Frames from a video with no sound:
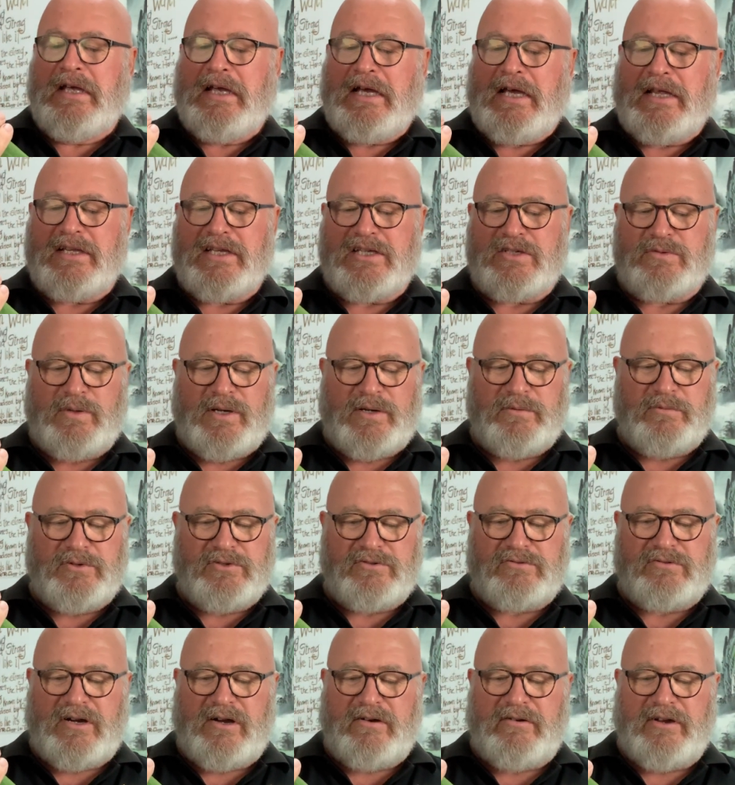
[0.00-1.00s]
And this one was
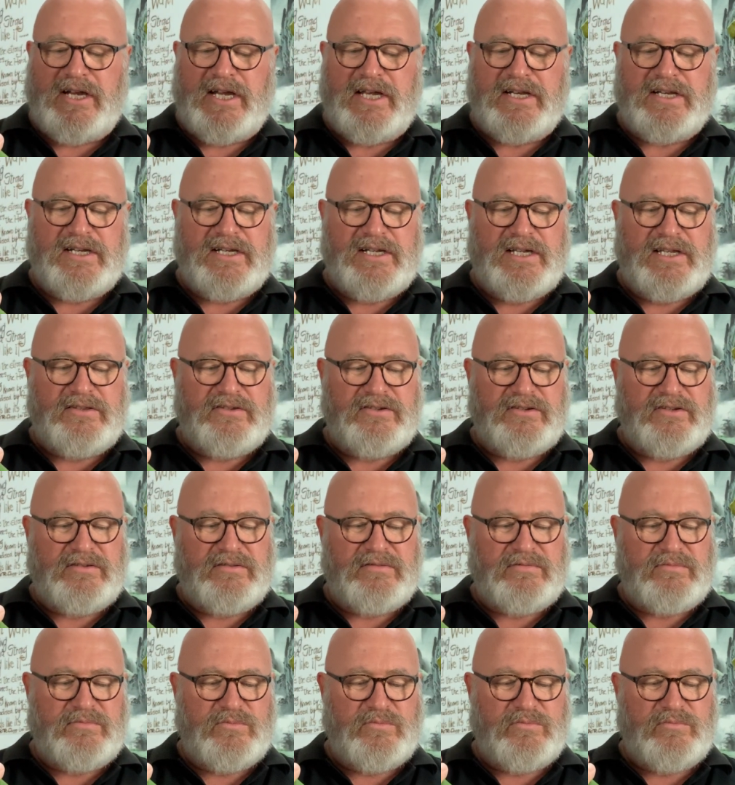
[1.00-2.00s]
growing
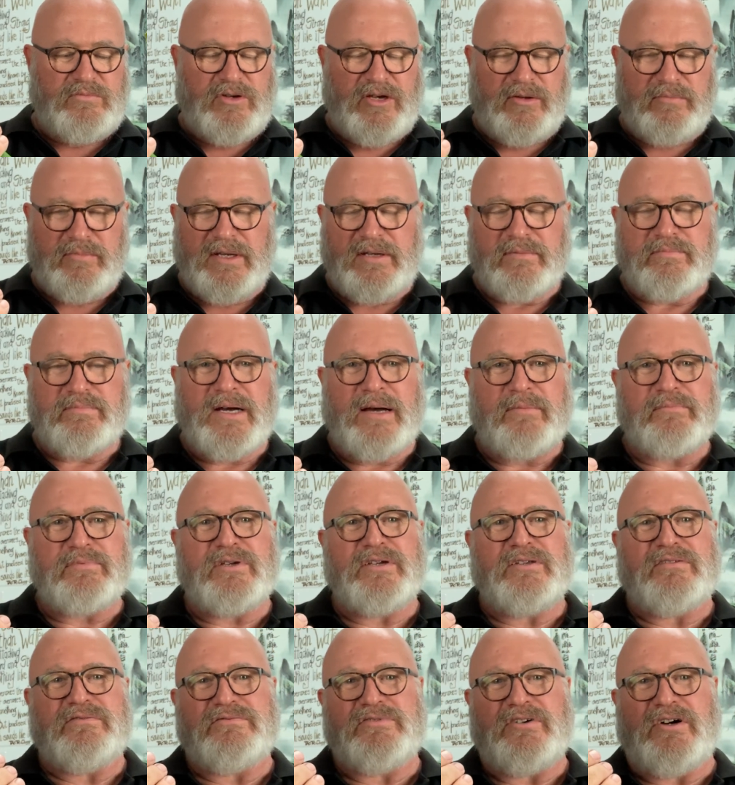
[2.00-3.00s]
underneath my big
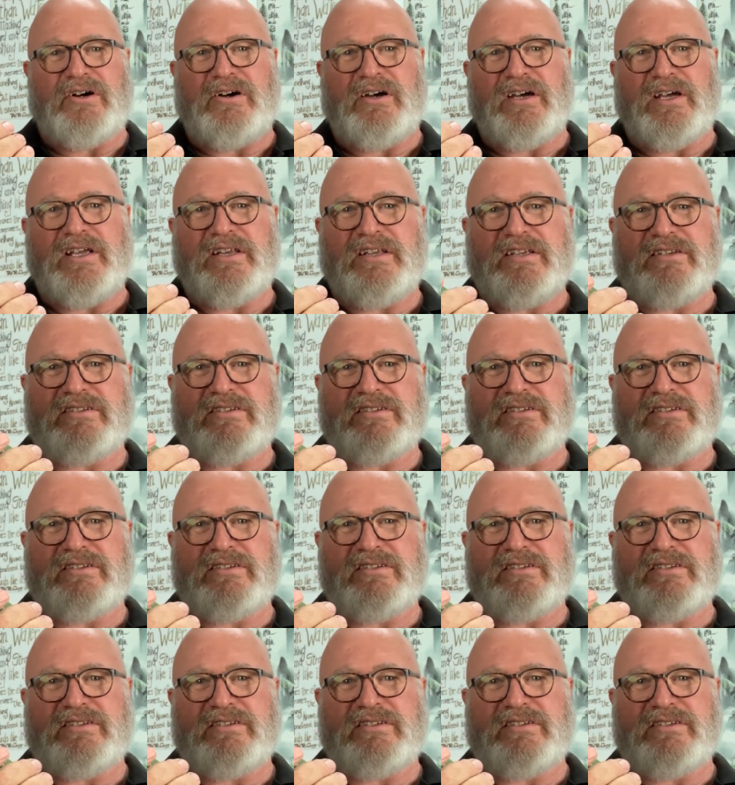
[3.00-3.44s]
pumpkin vine,